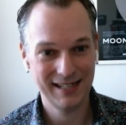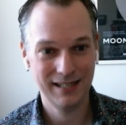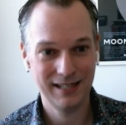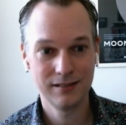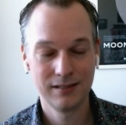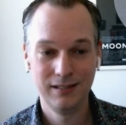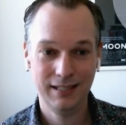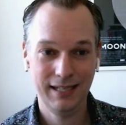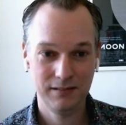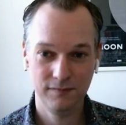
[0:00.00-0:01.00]
settings
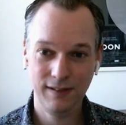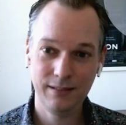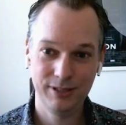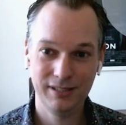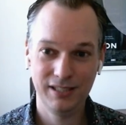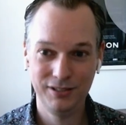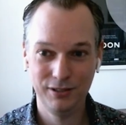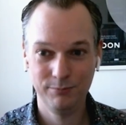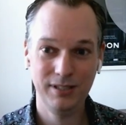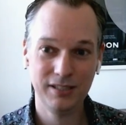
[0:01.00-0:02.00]
in development as you
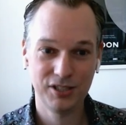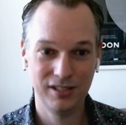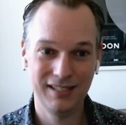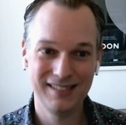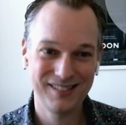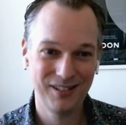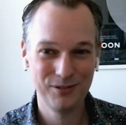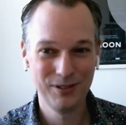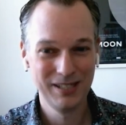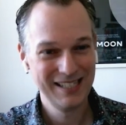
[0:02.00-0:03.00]
do in production. Right. And
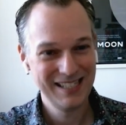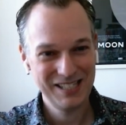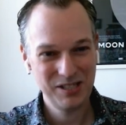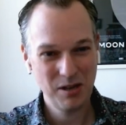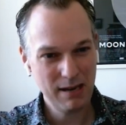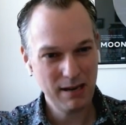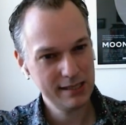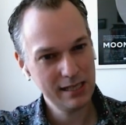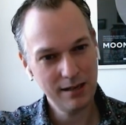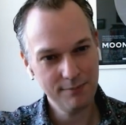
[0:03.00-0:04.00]
so you're
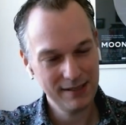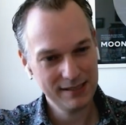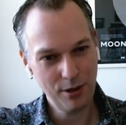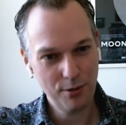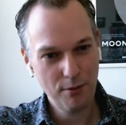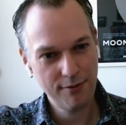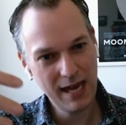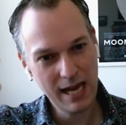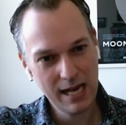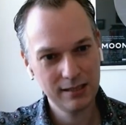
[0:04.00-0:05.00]
mixing up this whole
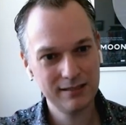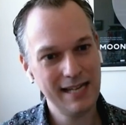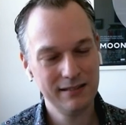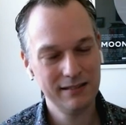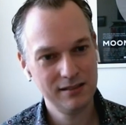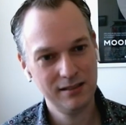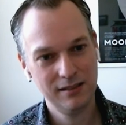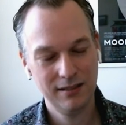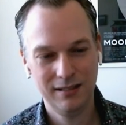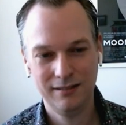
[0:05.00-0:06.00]
thing down into,